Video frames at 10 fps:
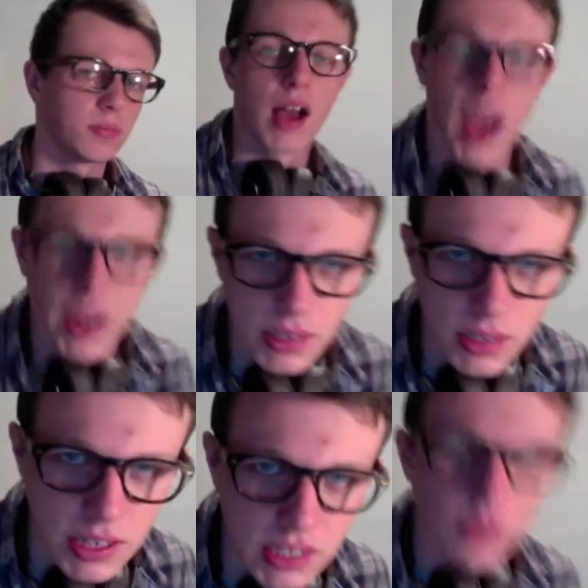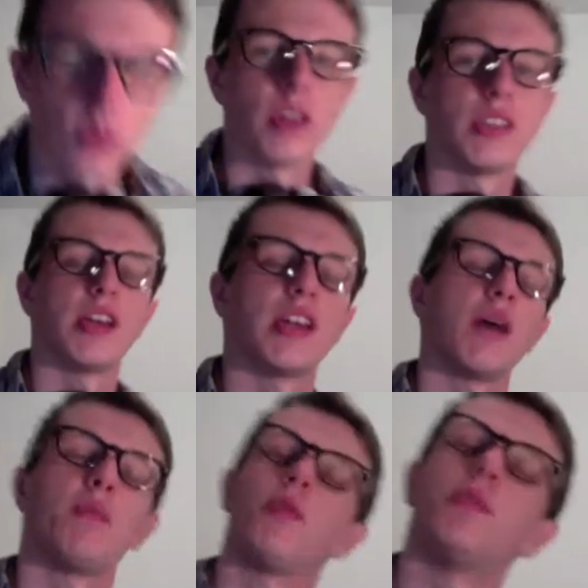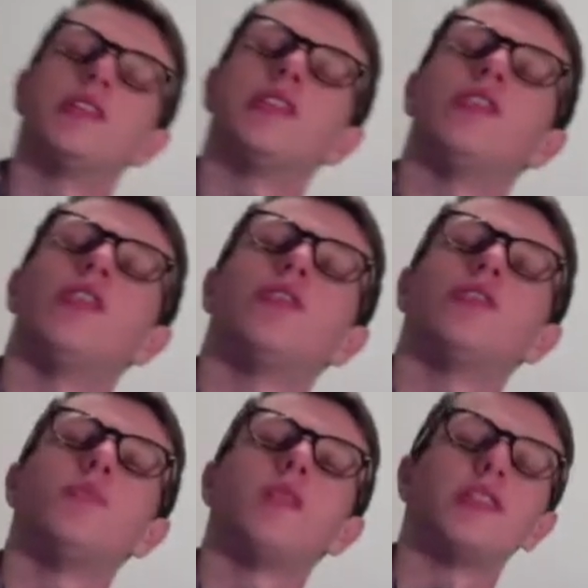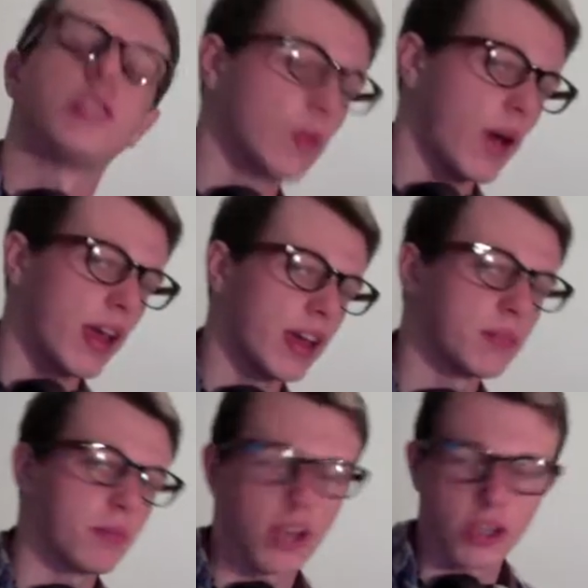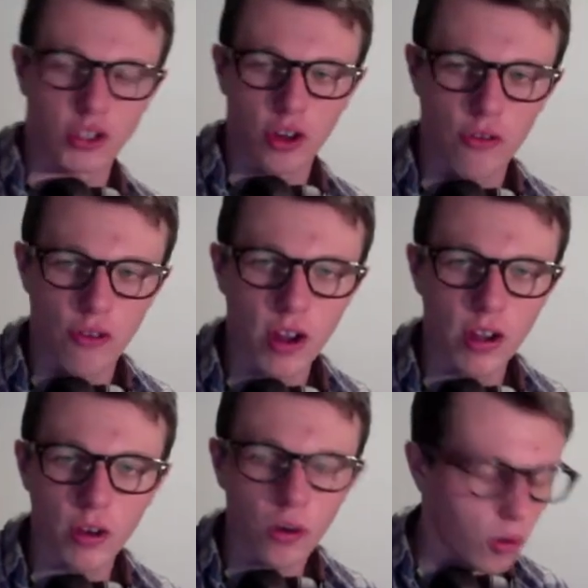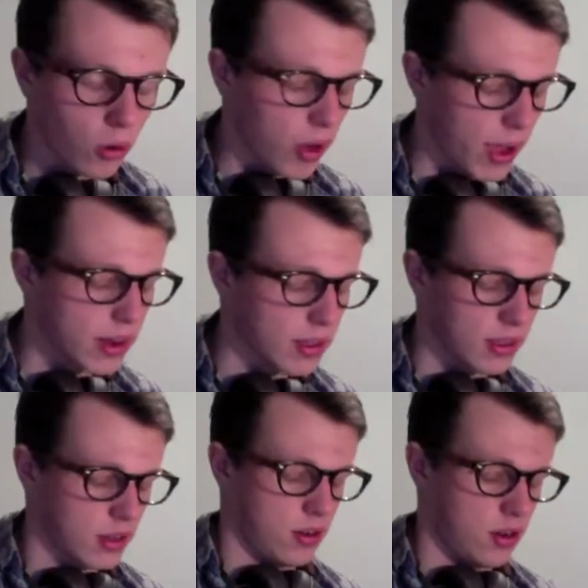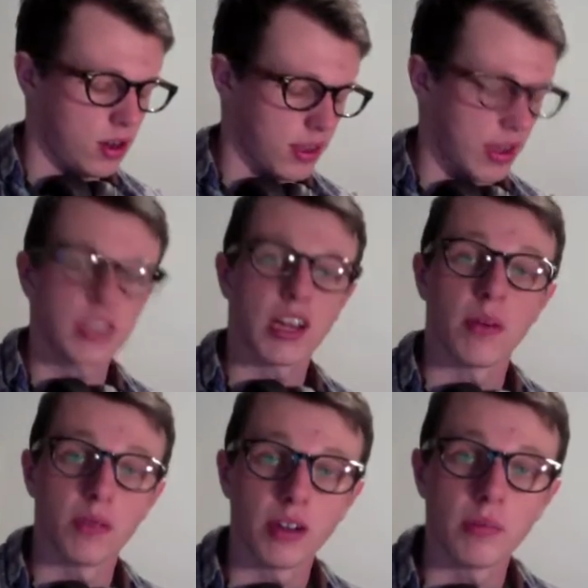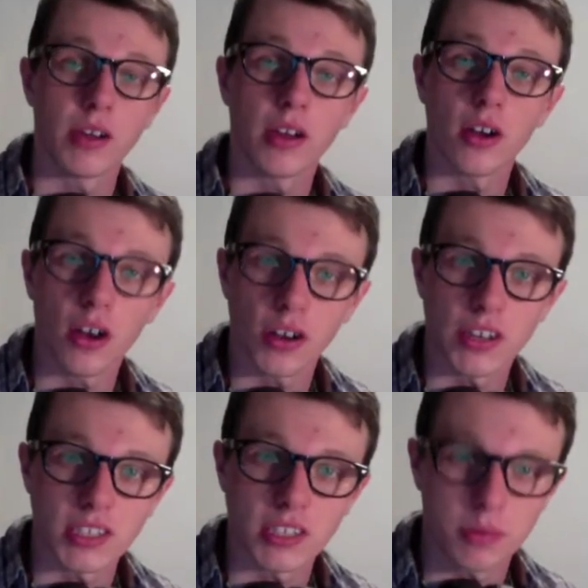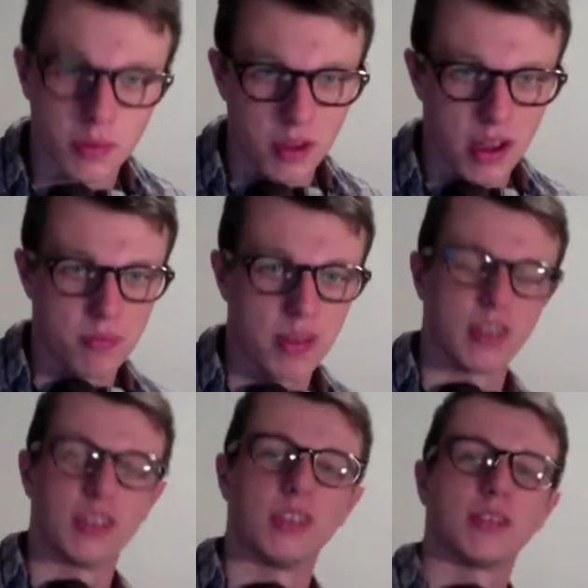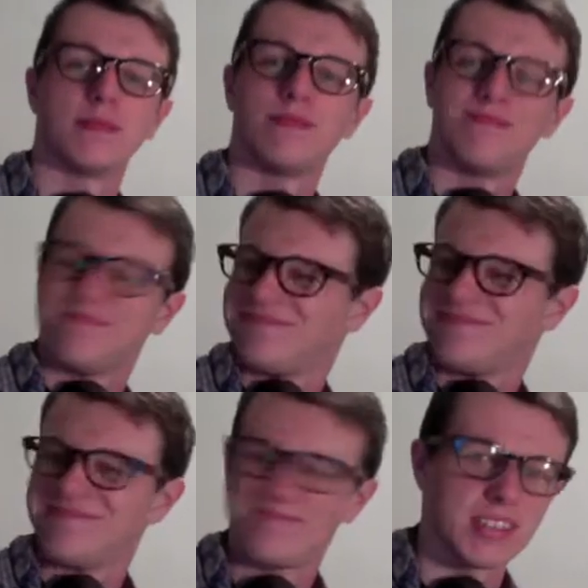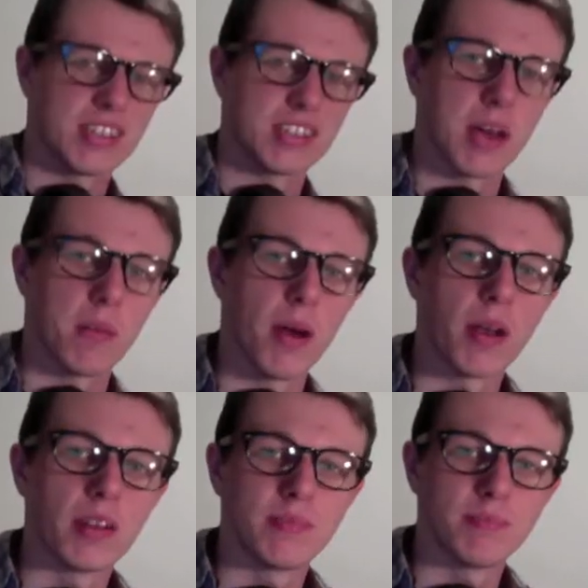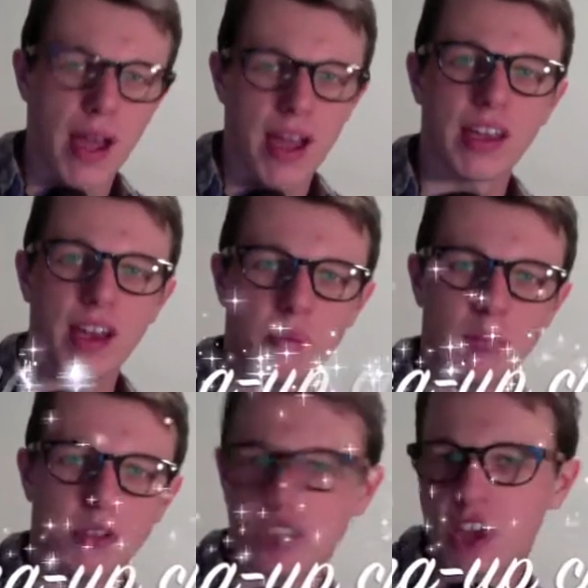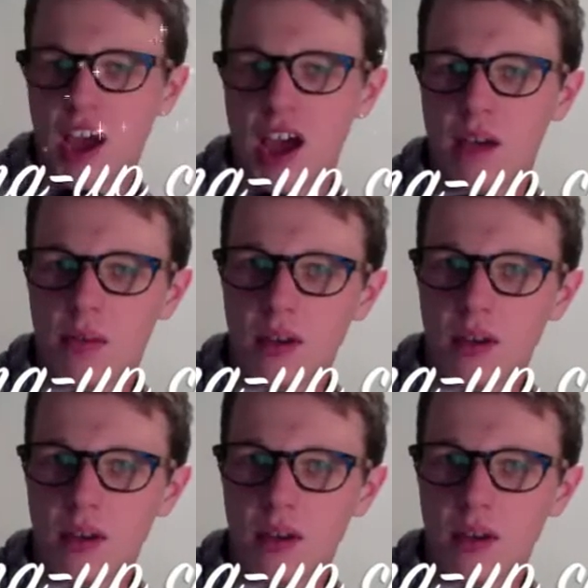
And, as I've always said, I promise not to be swayed by genre or anything like that. I will be honest with my opinions, because I'm a bang-up chap.